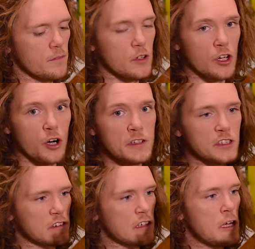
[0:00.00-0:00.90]
you can always
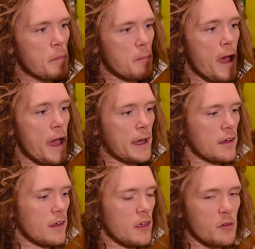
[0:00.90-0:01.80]
just keep the pack
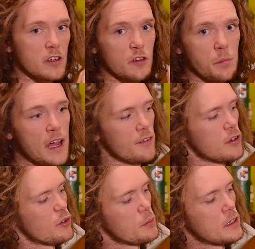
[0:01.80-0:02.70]
because the
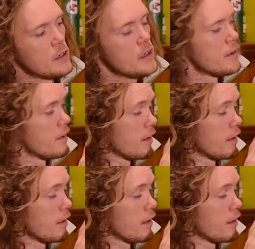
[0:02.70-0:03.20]
battery will be good.